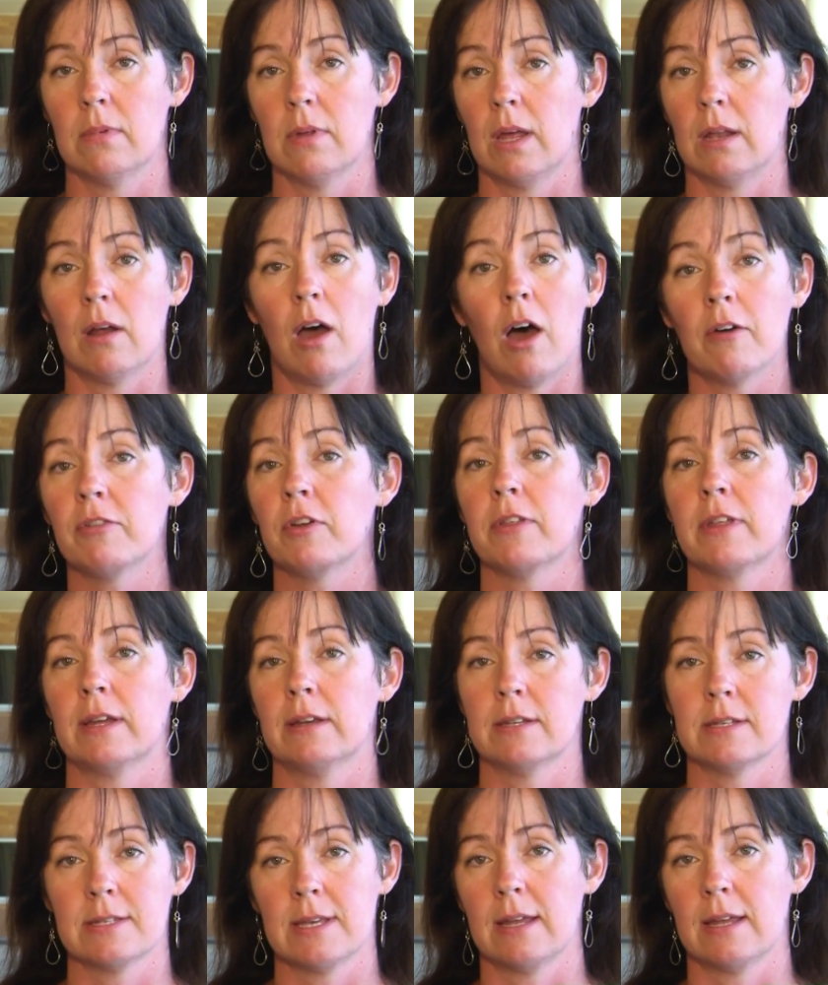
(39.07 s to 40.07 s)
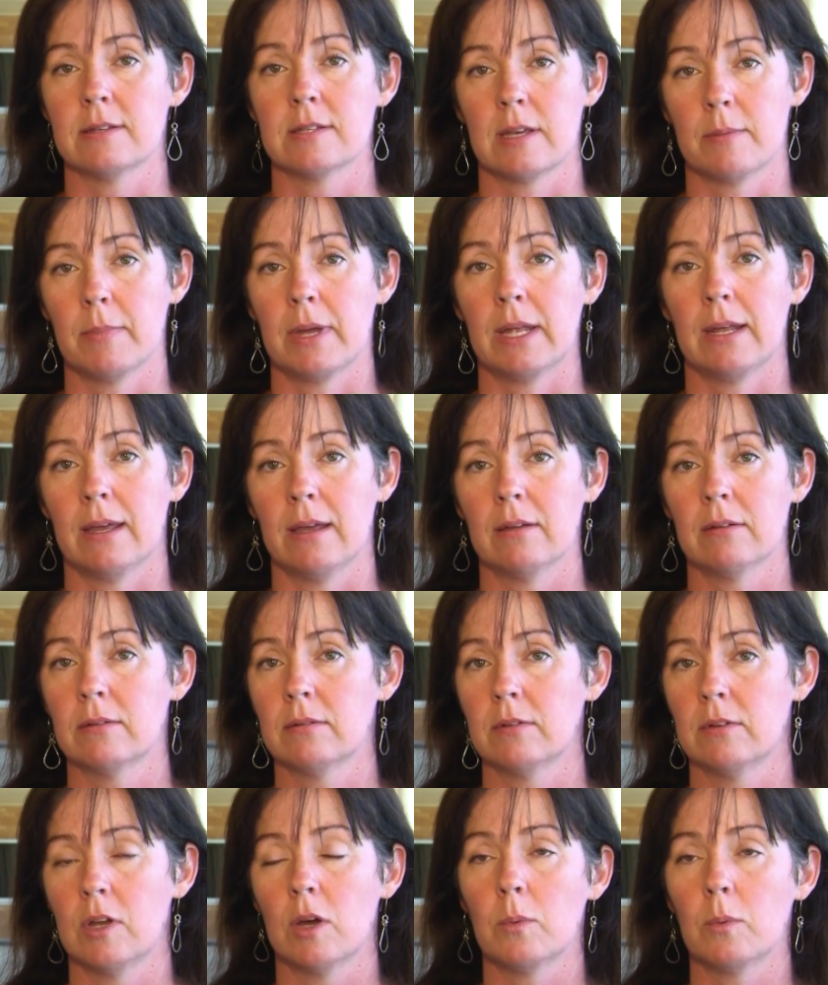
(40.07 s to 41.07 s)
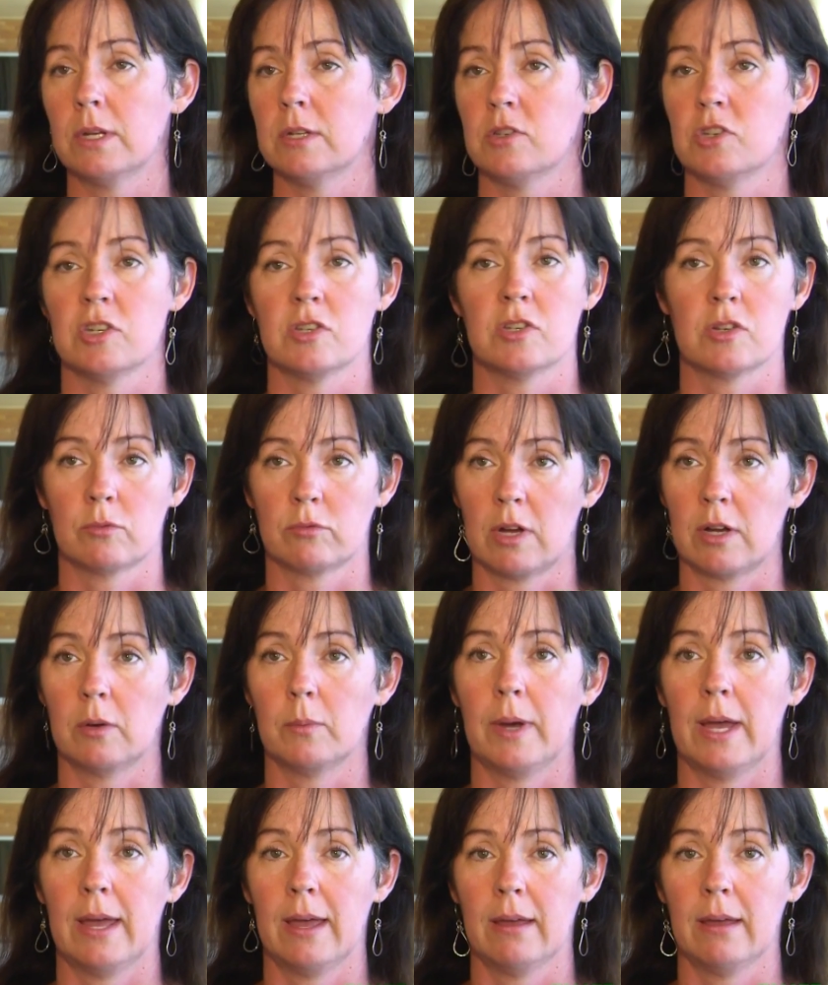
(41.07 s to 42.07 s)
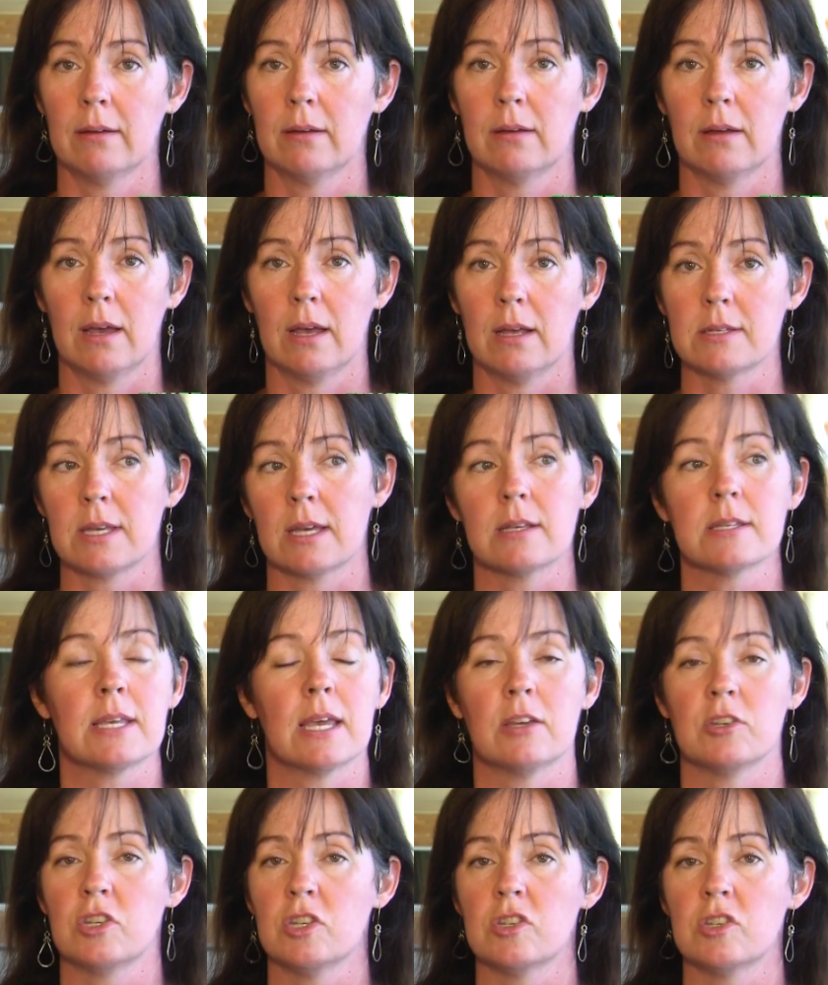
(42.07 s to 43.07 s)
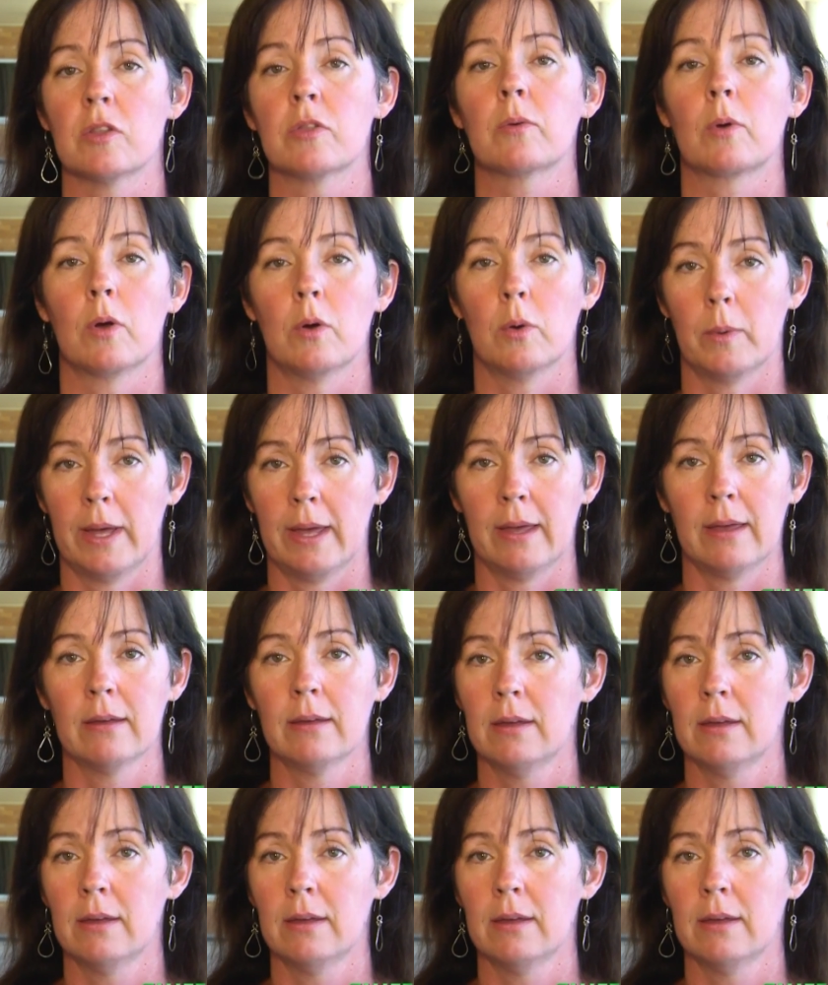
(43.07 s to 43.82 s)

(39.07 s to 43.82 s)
an awful thing to say to somebody. No one is just a runaway. It's like saying she's a throwaway.